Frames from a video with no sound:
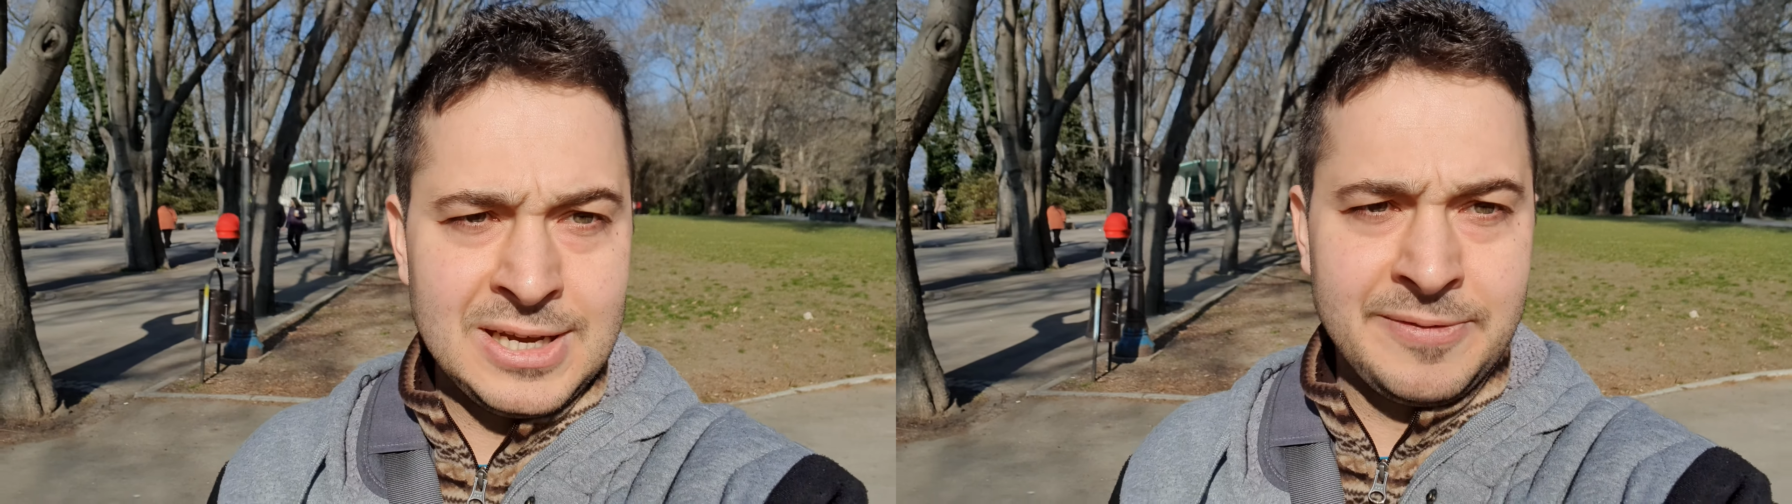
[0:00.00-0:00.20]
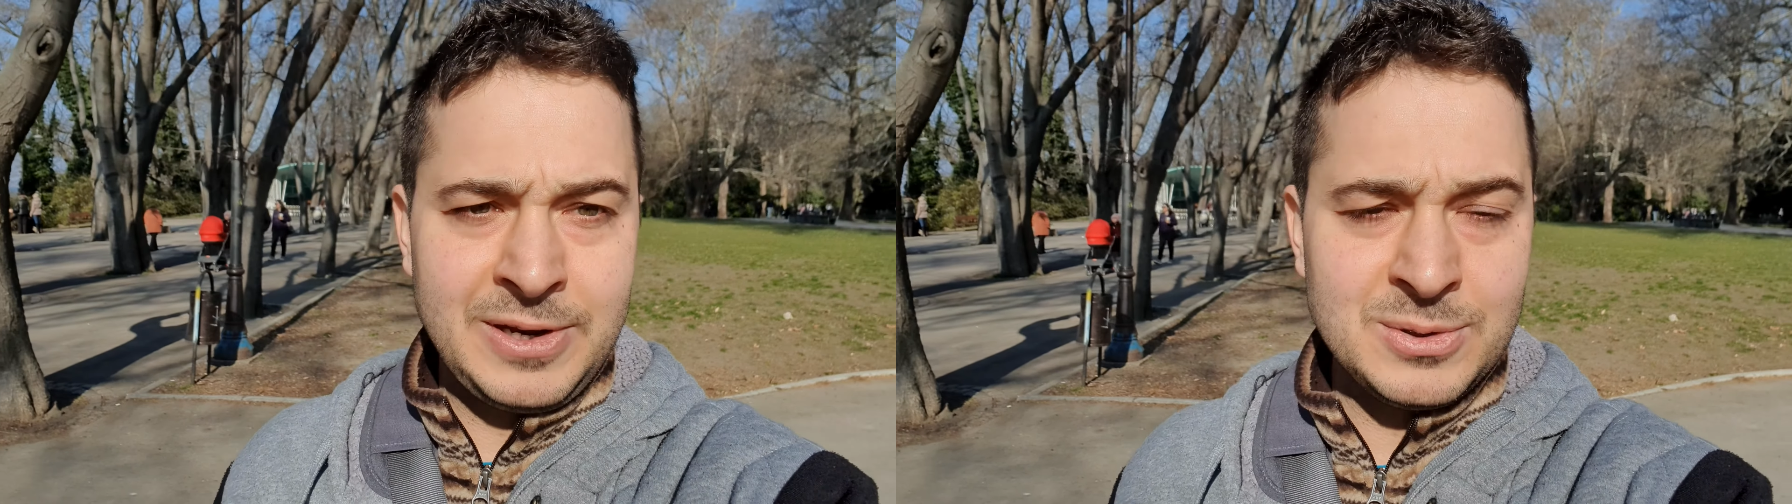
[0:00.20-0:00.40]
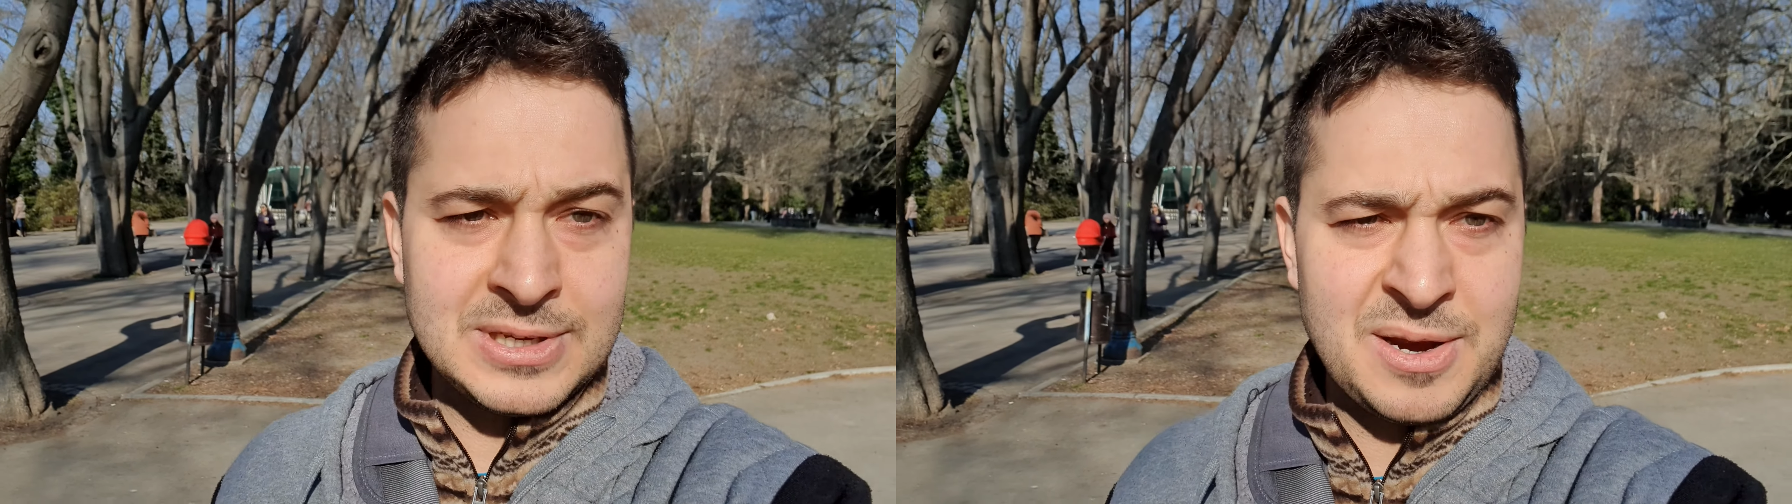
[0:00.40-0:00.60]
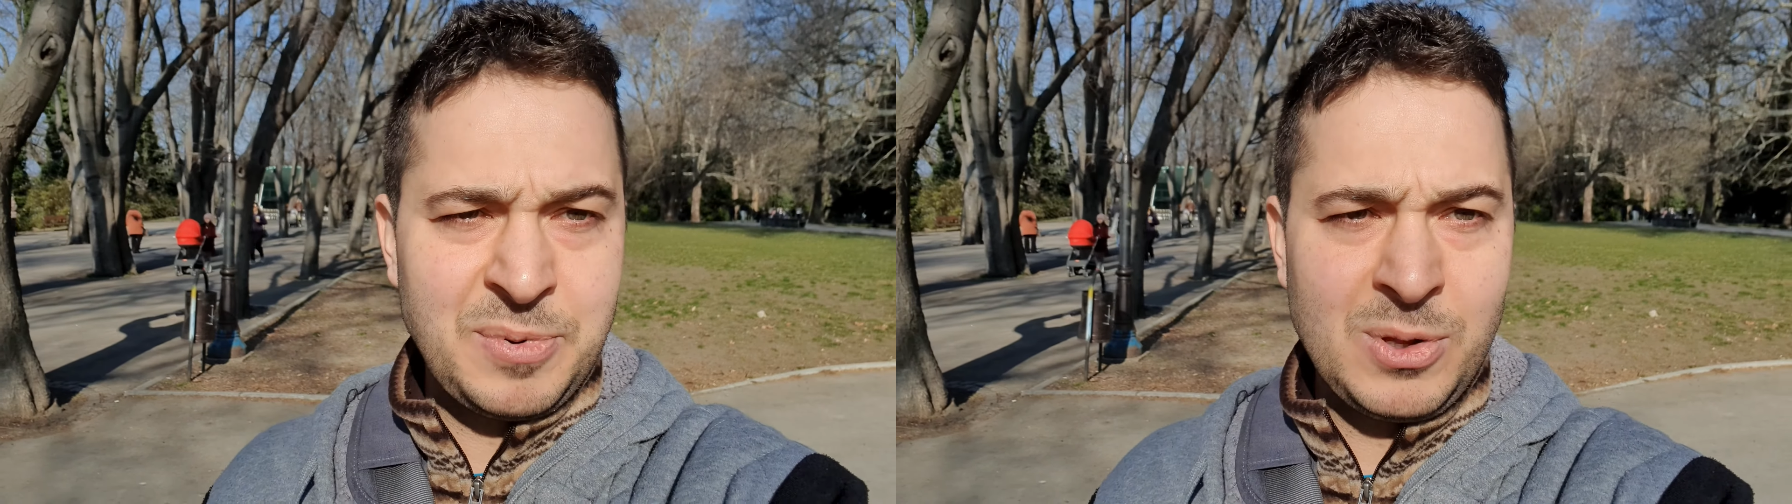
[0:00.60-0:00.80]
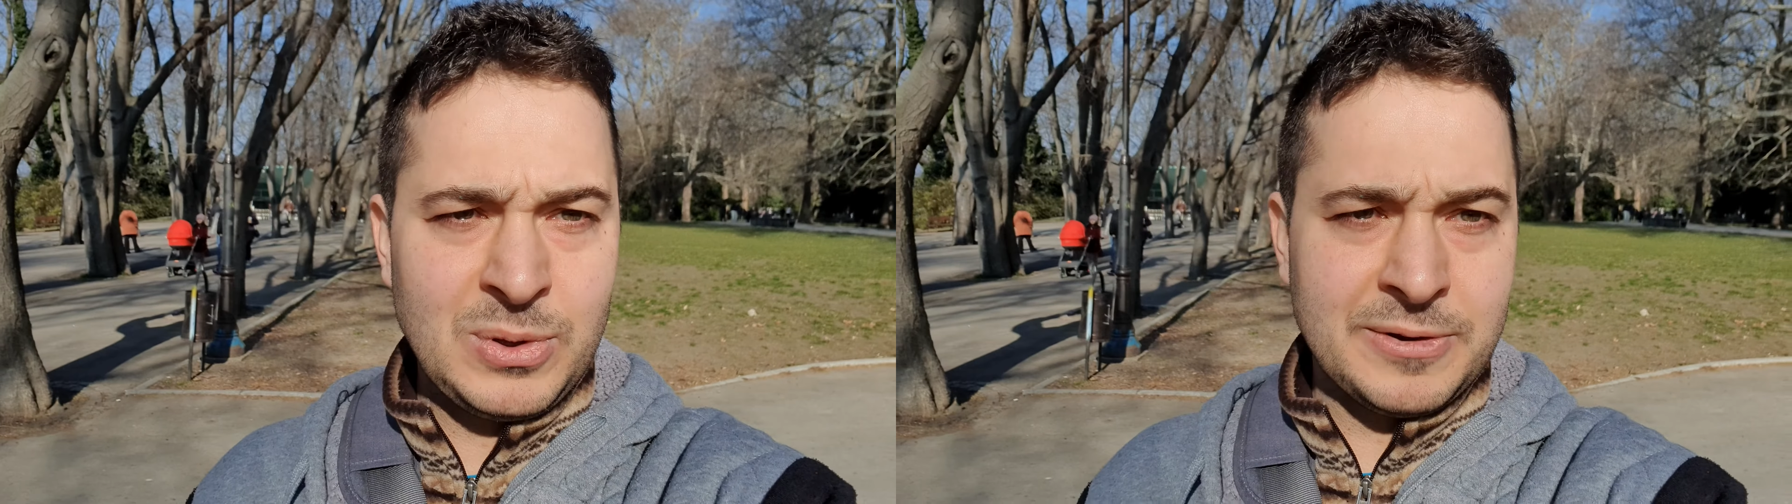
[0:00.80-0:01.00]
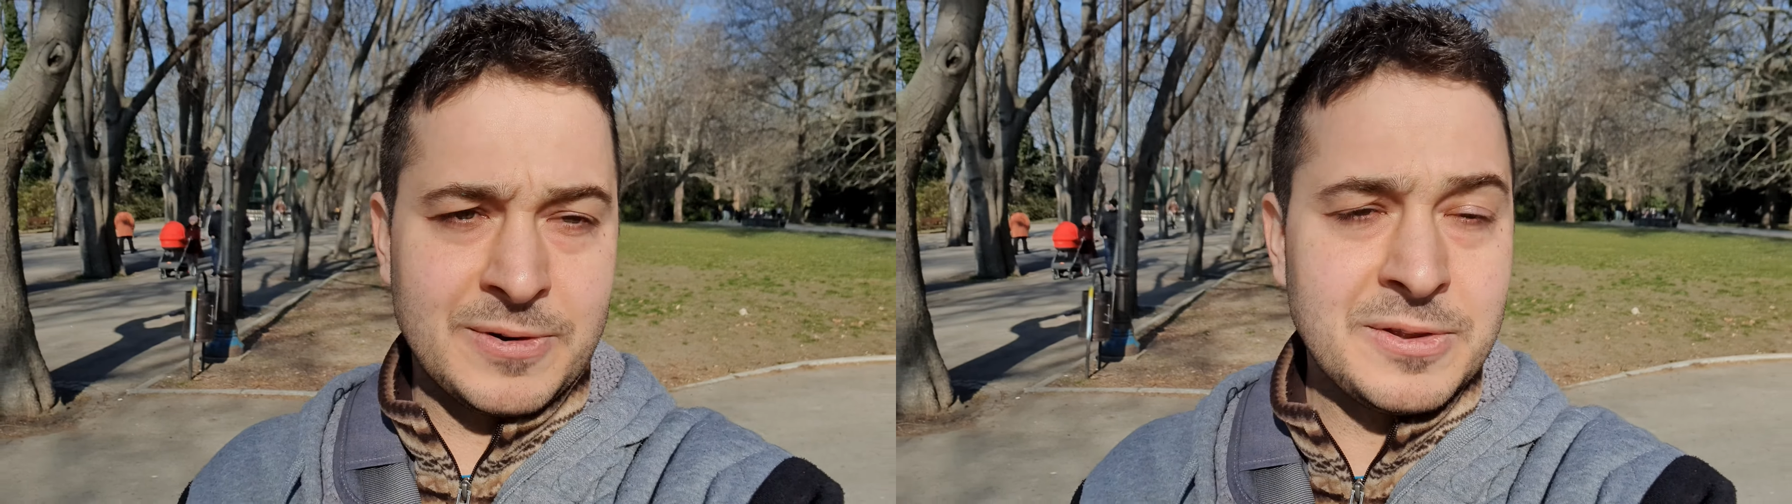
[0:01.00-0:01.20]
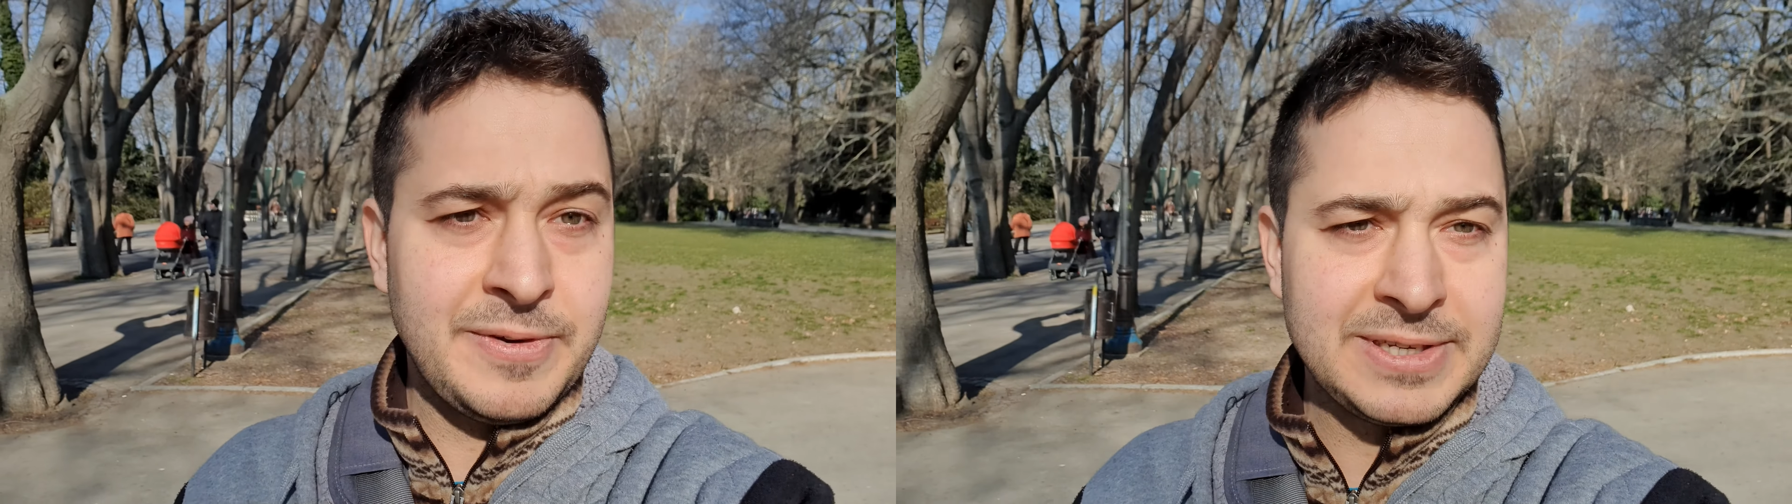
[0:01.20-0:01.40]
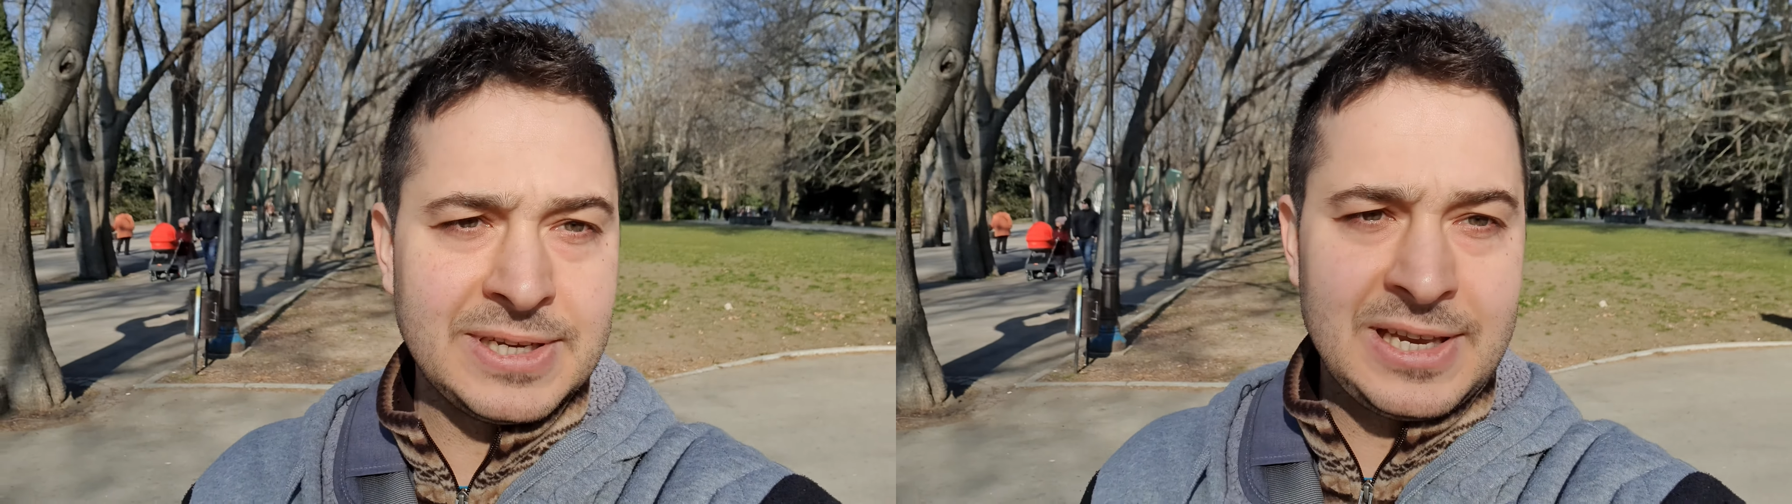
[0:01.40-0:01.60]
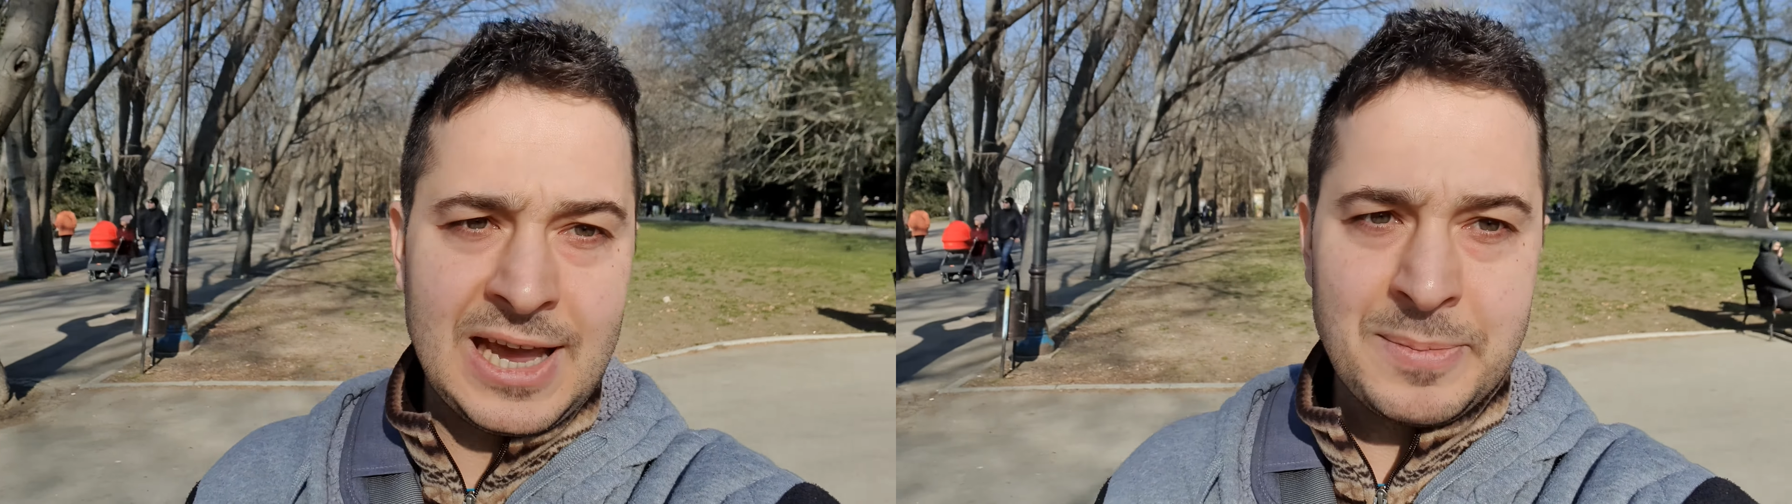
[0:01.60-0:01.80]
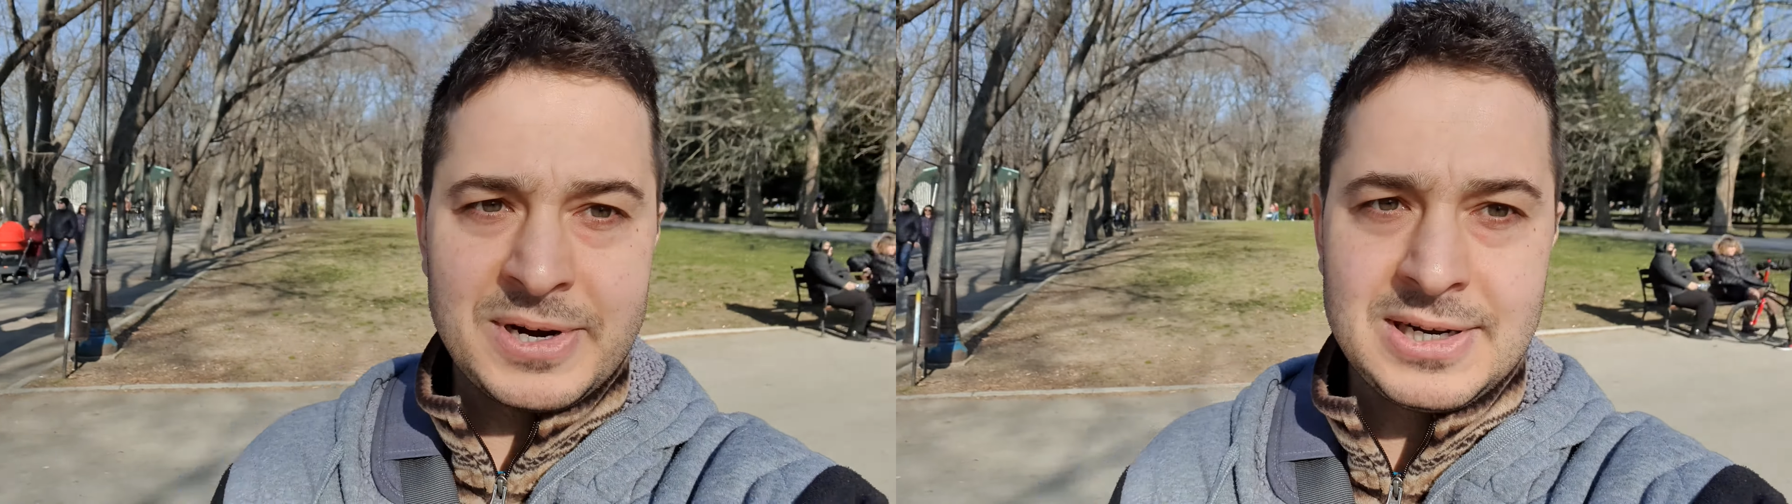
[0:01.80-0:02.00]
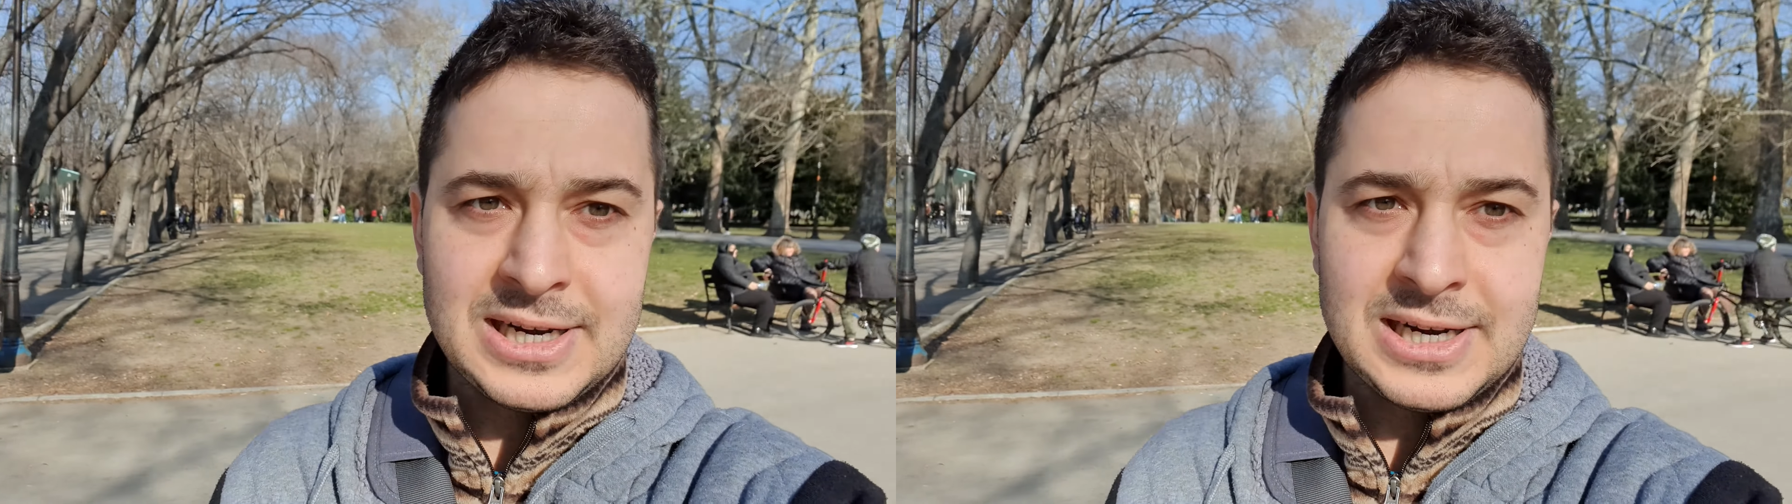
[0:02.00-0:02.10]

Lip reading: video sample with the front-facing camera